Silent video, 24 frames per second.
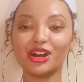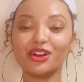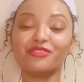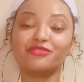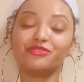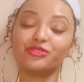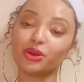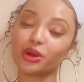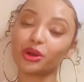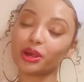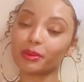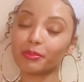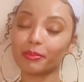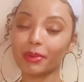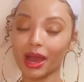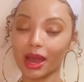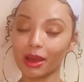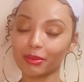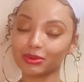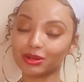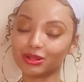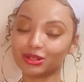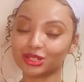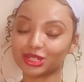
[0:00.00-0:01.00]
For
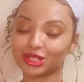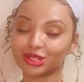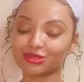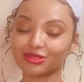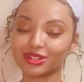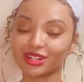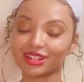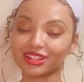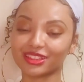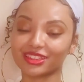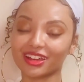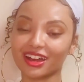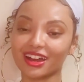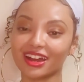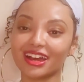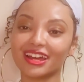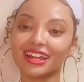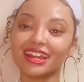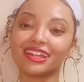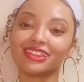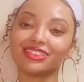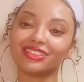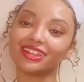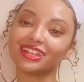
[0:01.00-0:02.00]
Pop Culture Readathon,
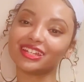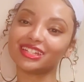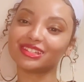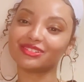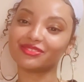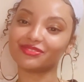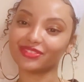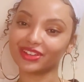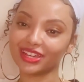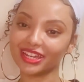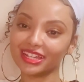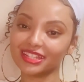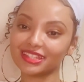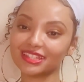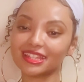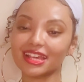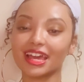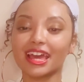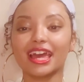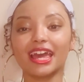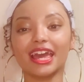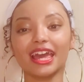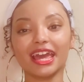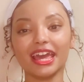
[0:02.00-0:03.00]
this fits
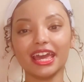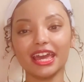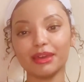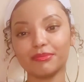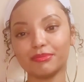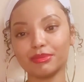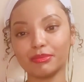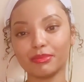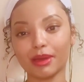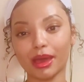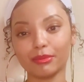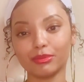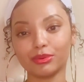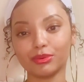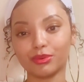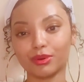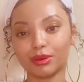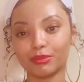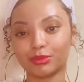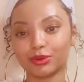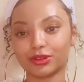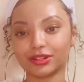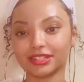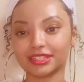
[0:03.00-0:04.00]
Hit Me Baby One
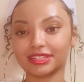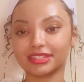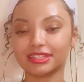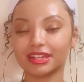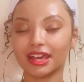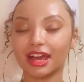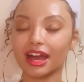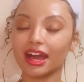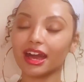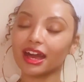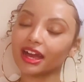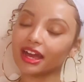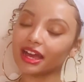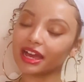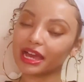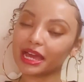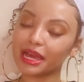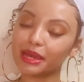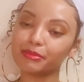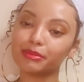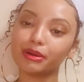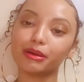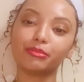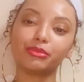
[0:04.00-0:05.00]
More
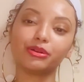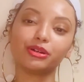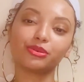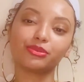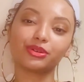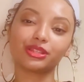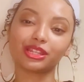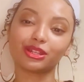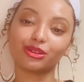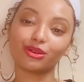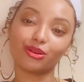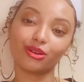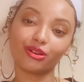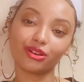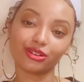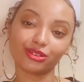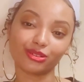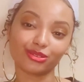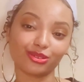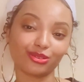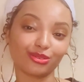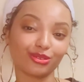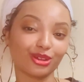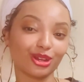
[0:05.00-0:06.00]
Time, a book with an
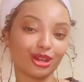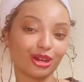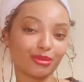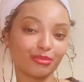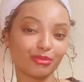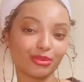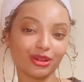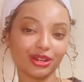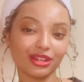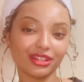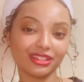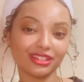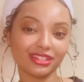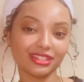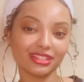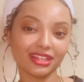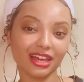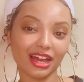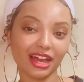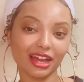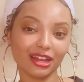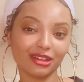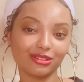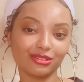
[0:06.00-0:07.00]
ordinal number in the
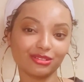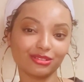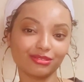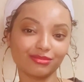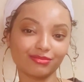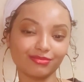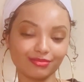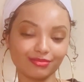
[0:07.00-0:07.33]
title.